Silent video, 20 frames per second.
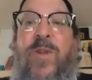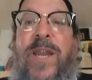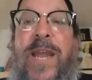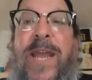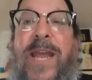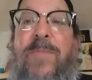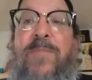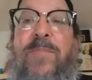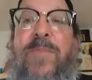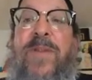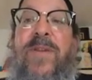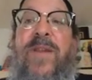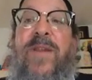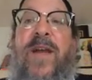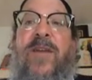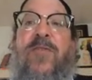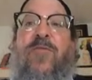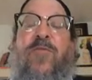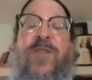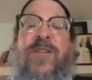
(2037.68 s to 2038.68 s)
would happen,
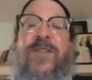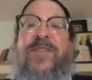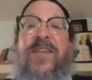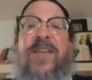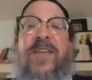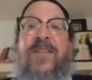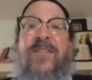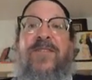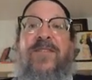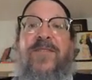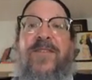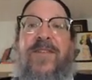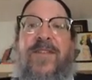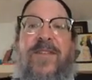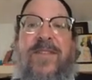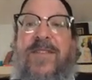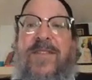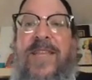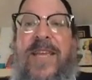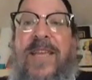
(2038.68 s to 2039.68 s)
according to Hill,
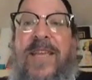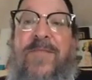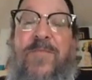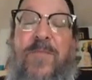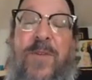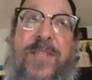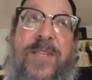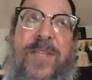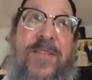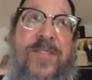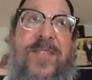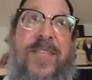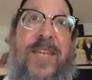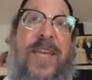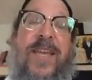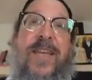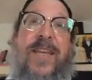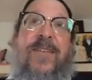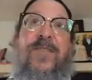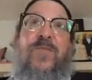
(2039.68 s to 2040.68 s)
they, what they
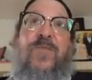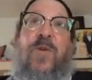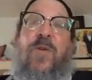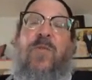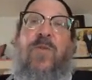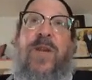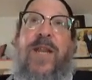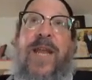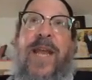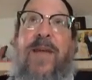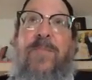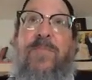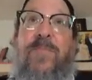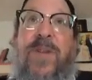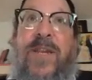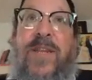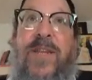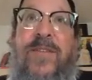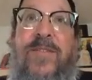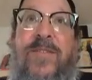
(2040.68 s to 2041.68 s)
say is what would
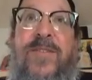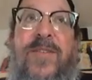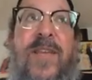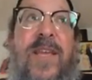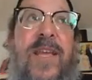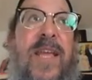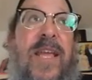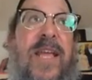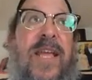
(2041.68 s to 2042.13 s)
happen is